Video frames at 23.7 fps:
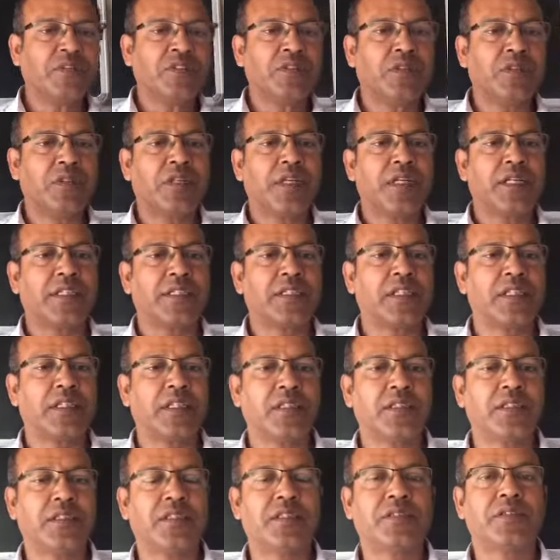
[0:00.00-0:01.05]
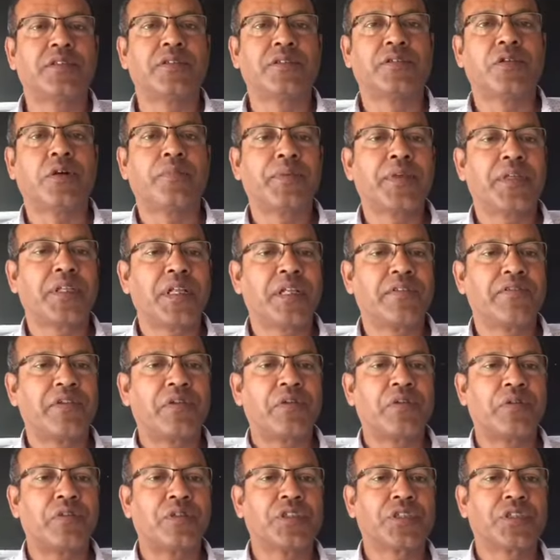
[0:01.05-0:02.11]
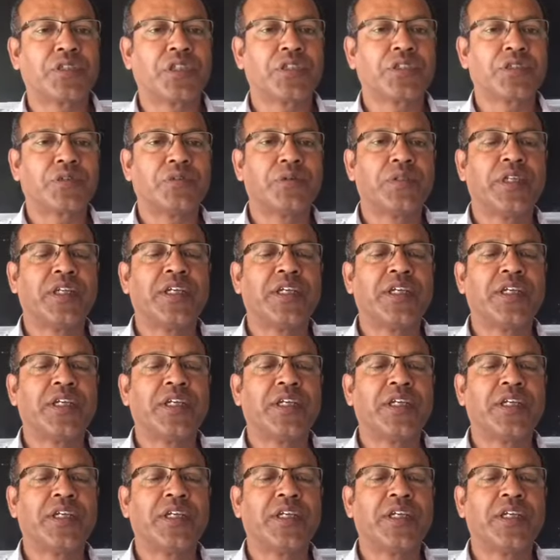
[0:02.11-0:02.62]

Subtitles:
All right, the topic that we're going to discuss today